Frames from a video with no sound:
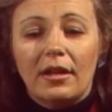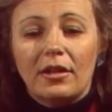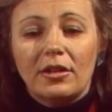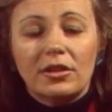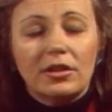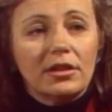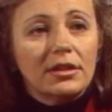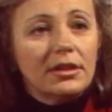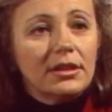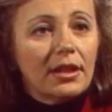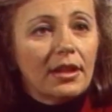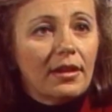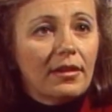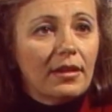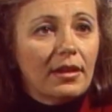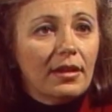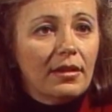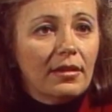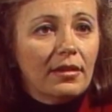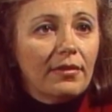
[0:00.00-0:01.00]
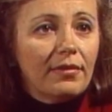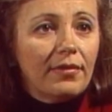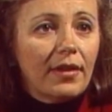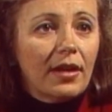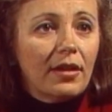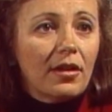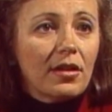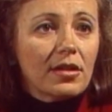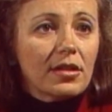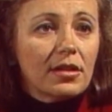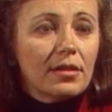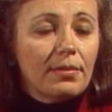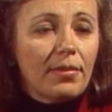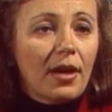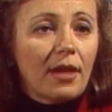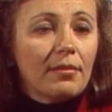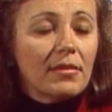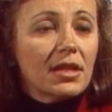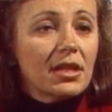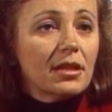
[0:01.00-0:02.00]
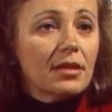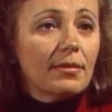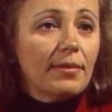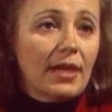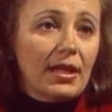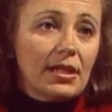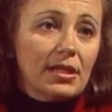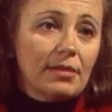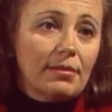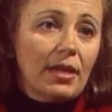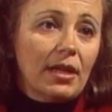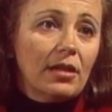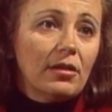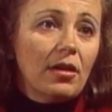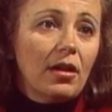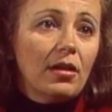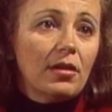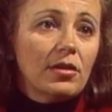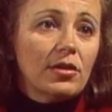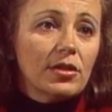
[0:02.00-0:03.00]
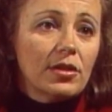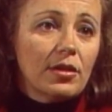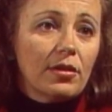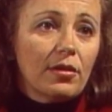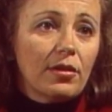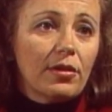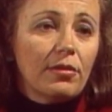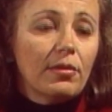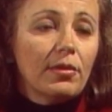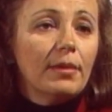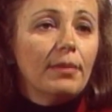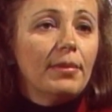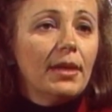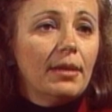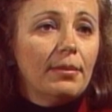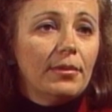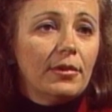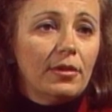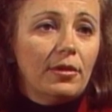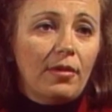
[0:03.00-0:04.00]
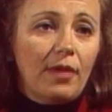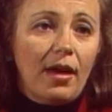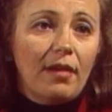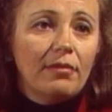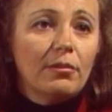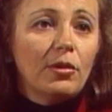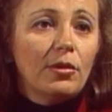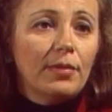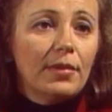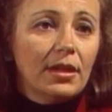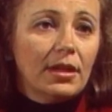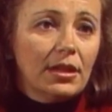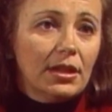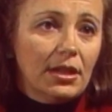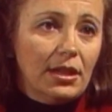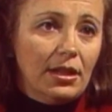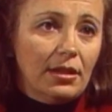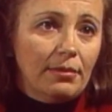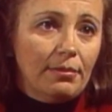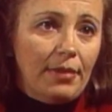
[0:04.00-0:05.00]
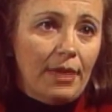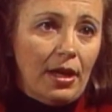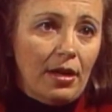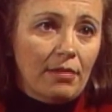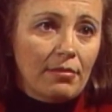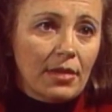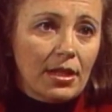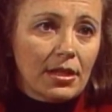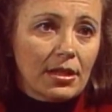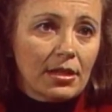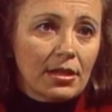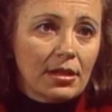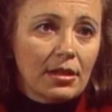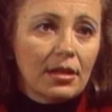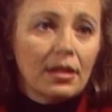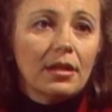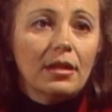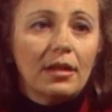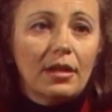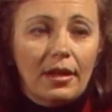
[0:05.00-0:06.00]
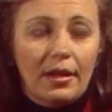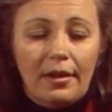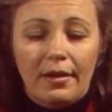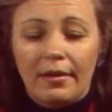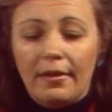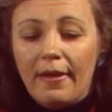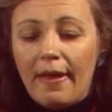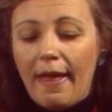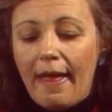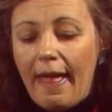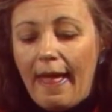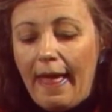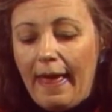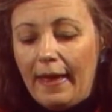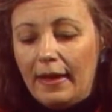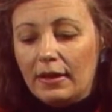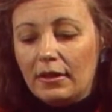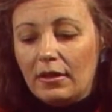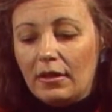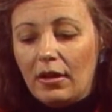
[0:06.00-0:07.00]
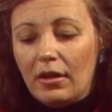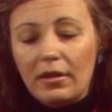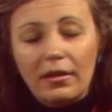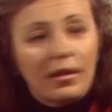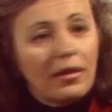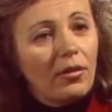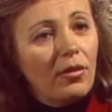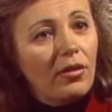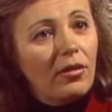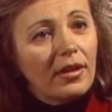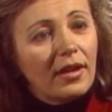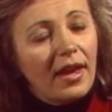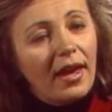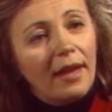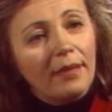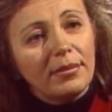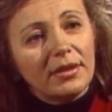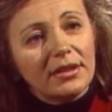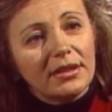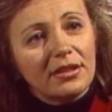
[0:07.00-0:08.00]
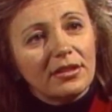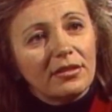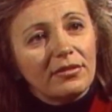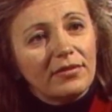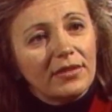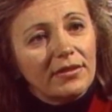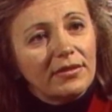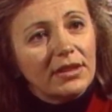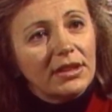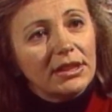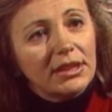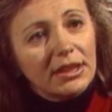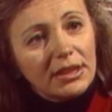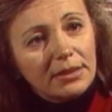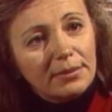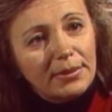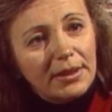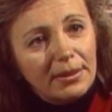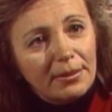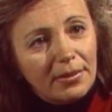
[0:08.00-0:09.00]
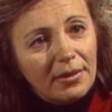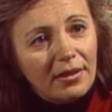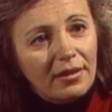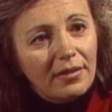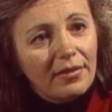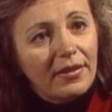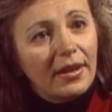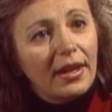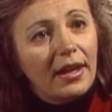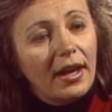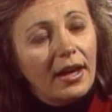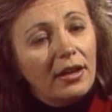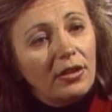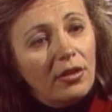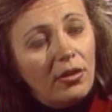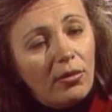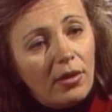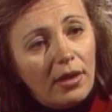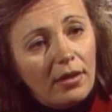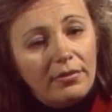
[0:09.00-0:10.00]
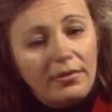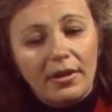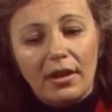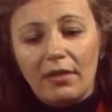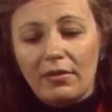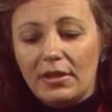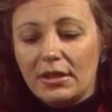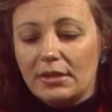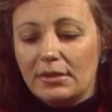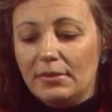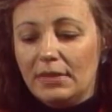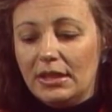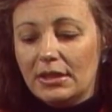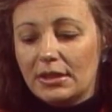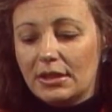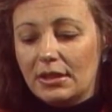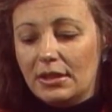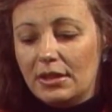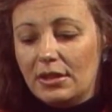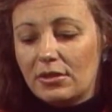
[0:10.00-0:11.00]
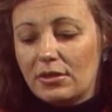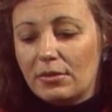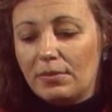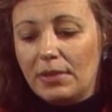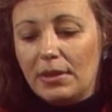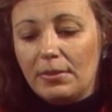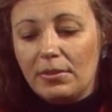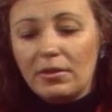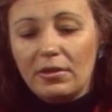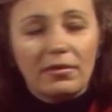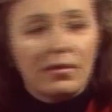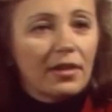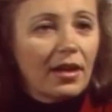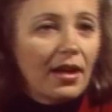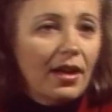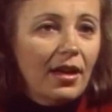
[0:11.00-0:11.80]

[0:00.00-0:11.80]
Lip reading: I should say that in the fine arts department, to the best of my knowledge, there are three people who have mobility impairments. And on the whole campus, there are 56 people that I know of. Now, this means that these are people who've